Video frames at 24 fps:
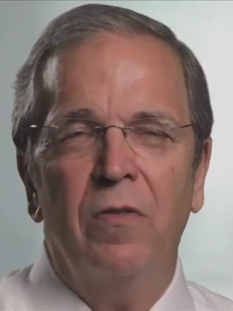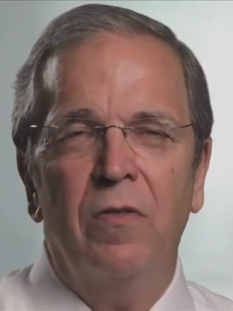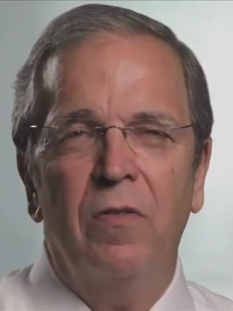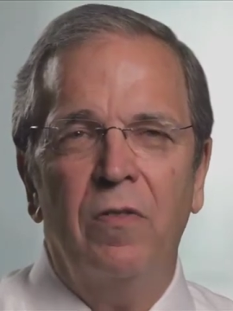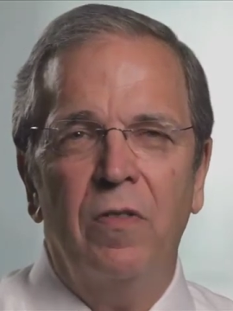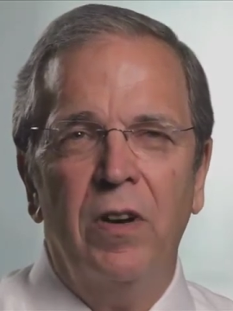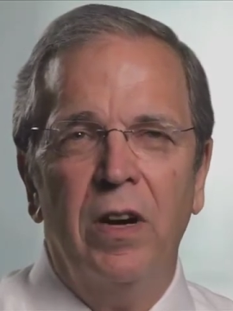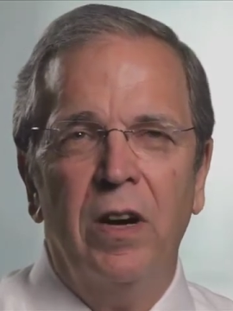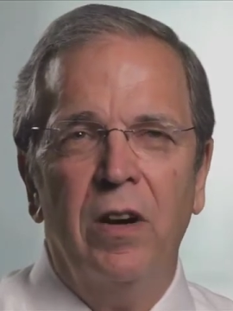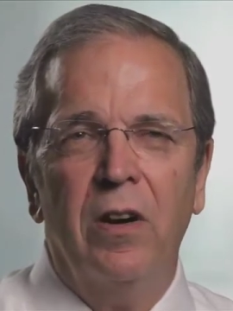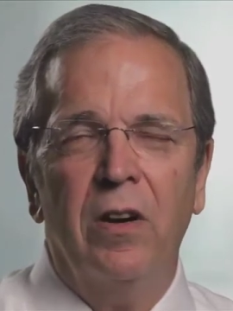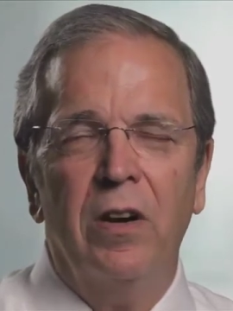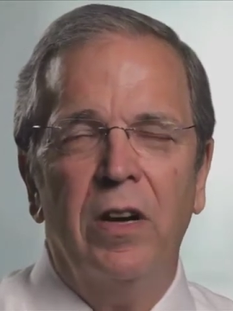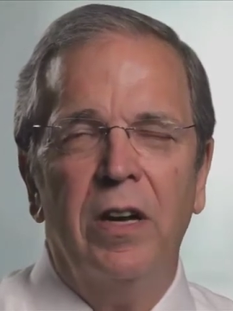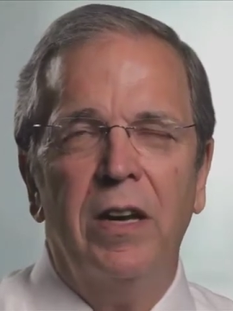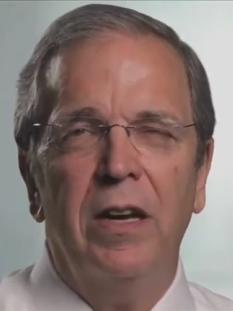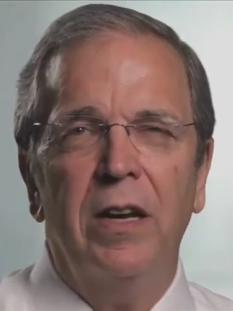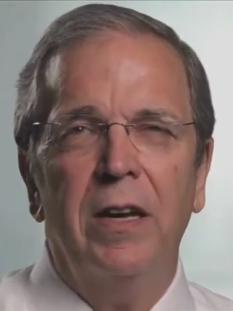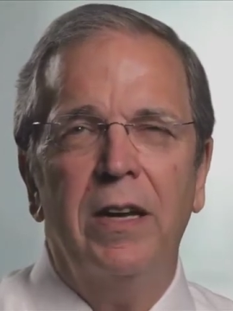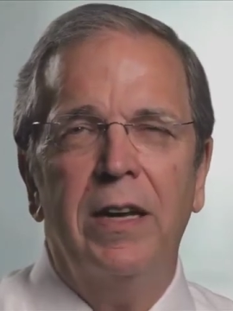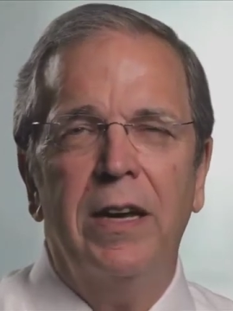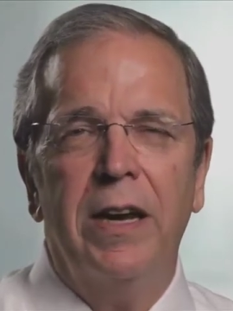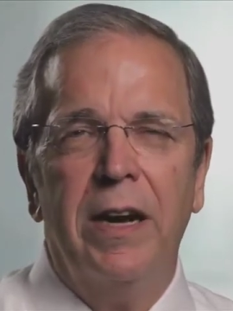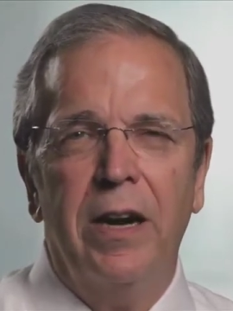
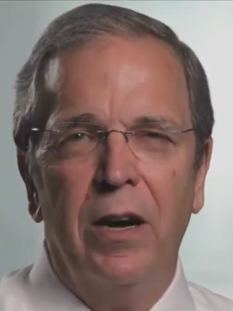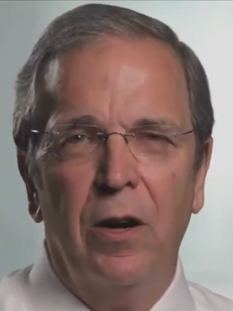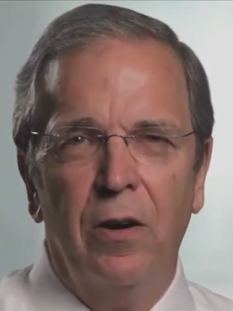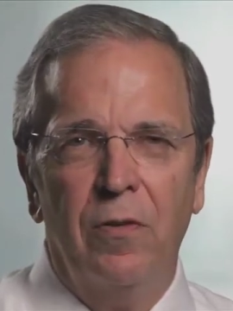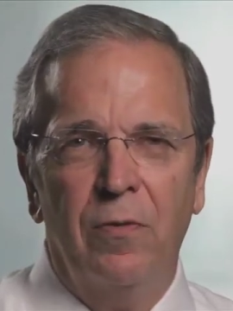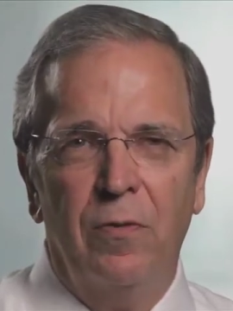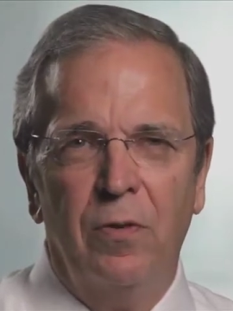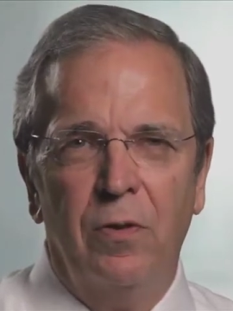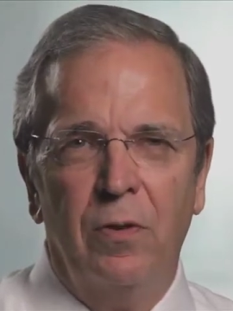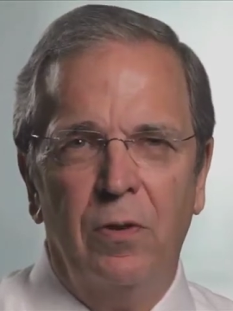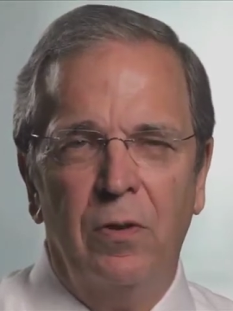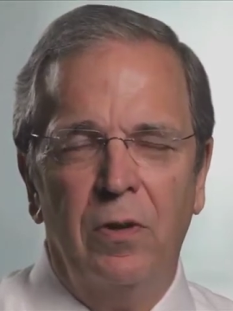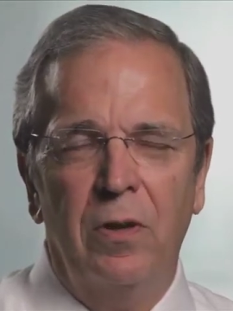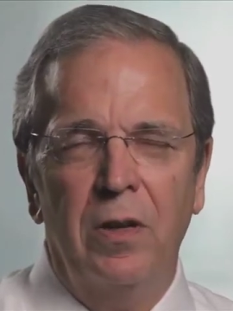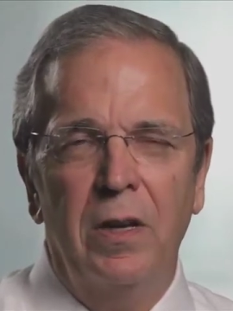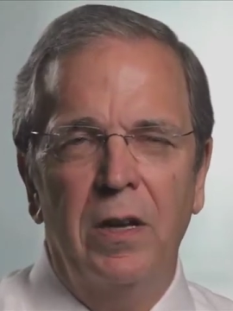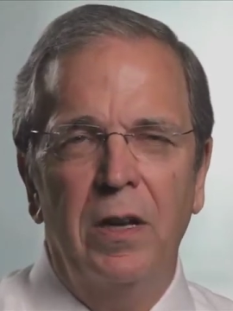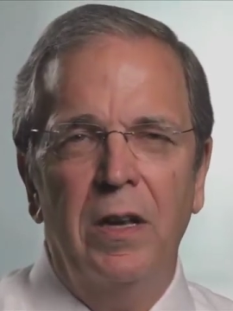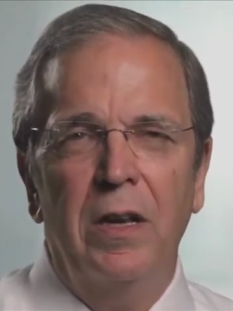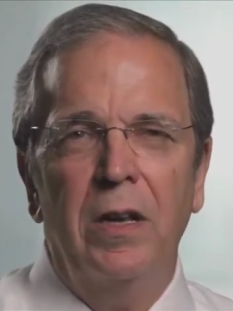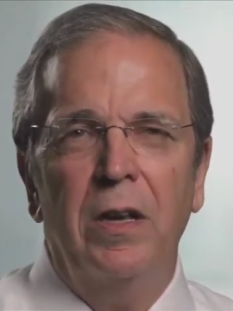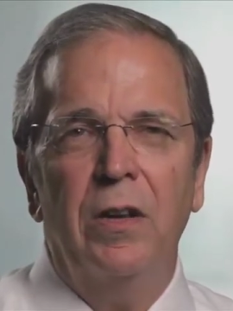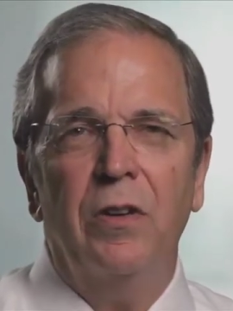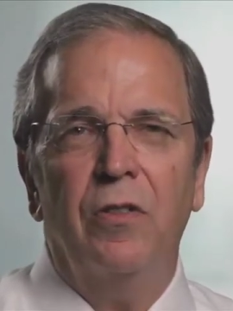very careful
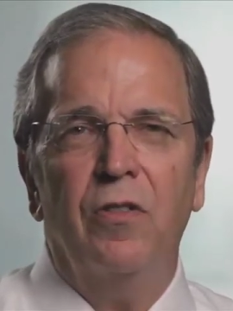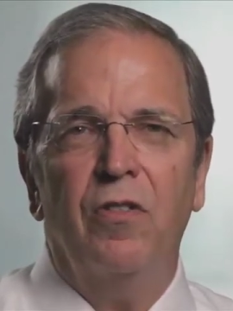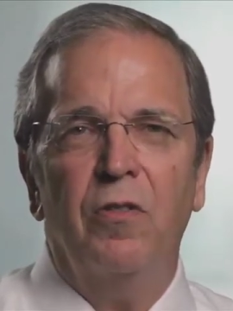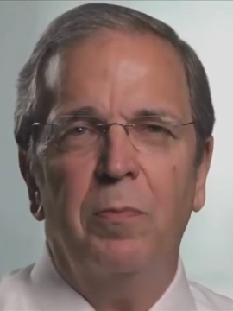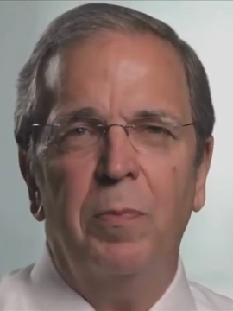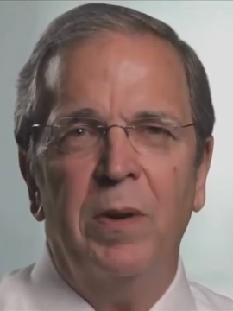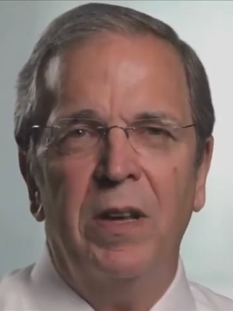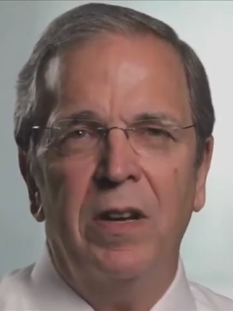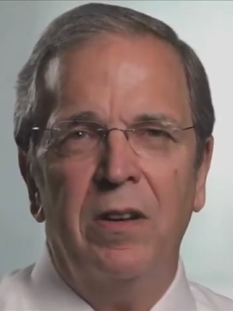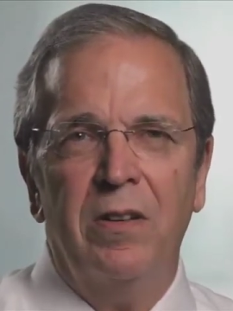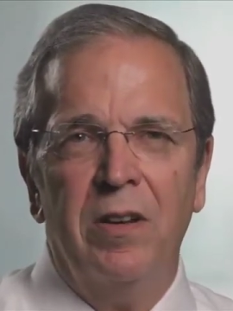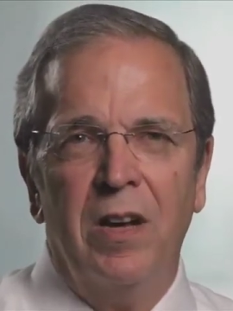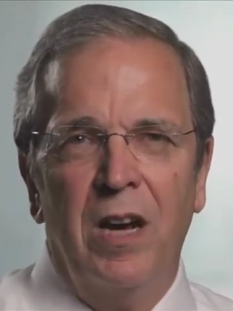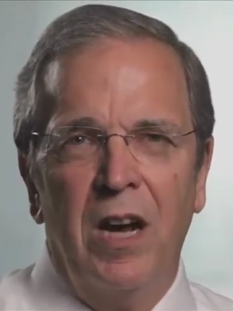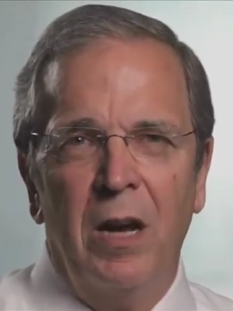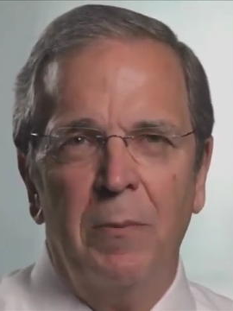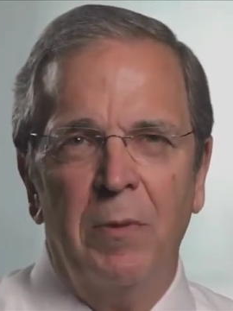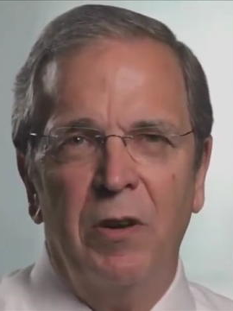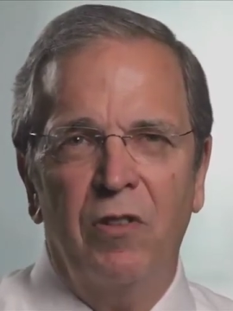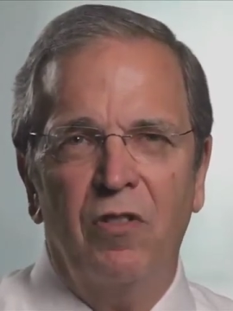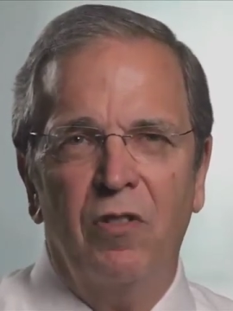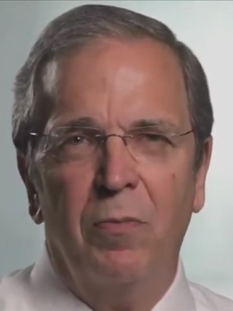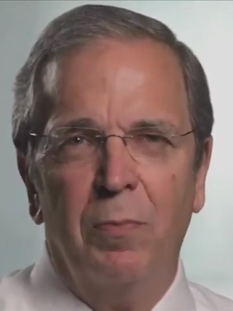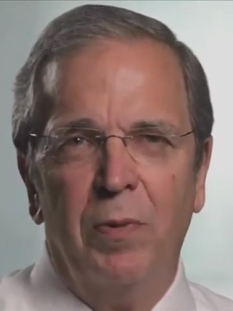to spend
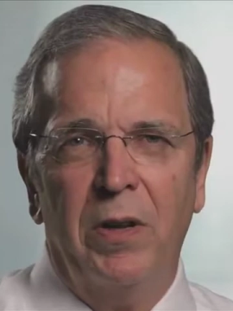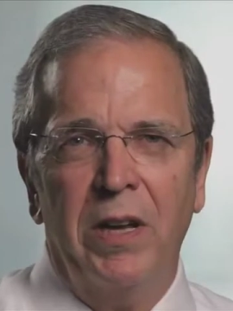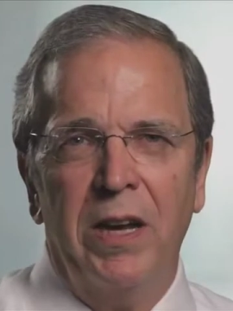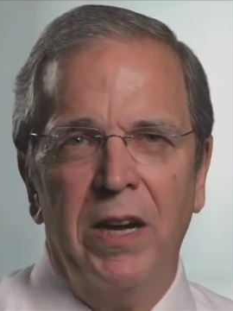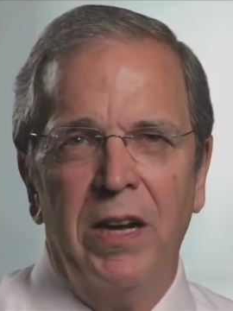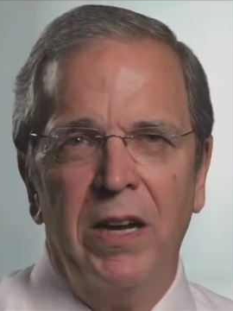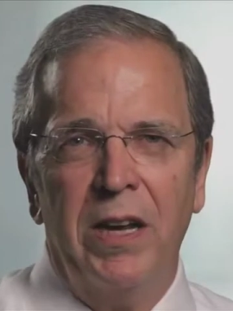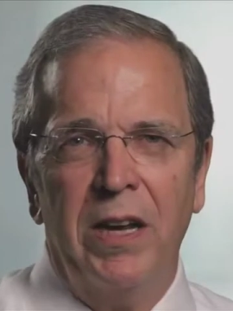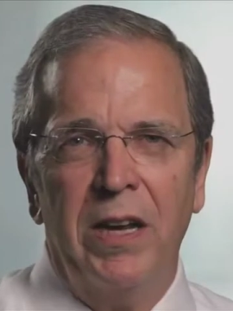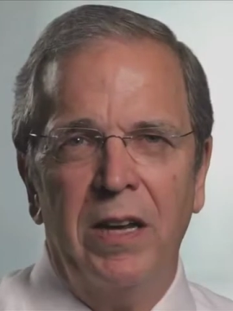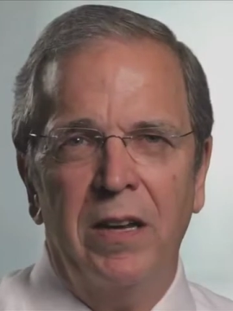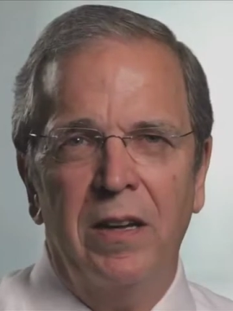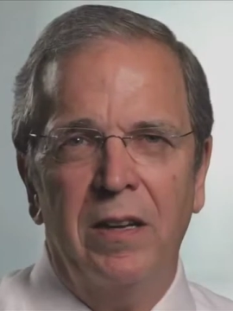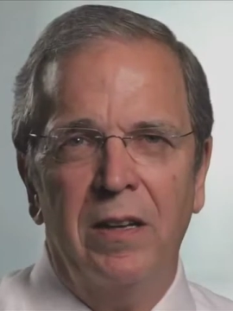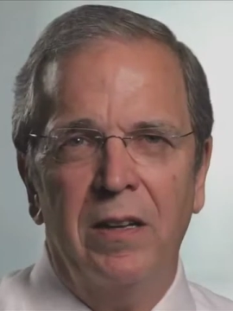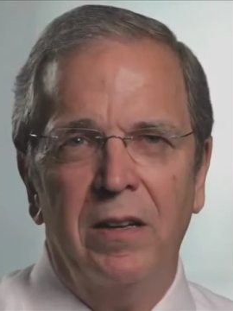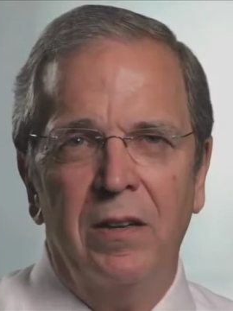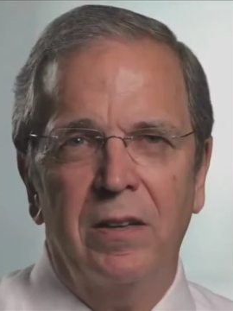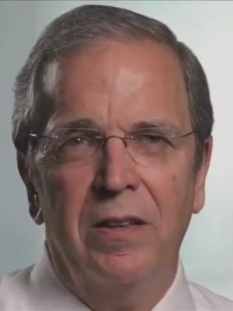time explaining,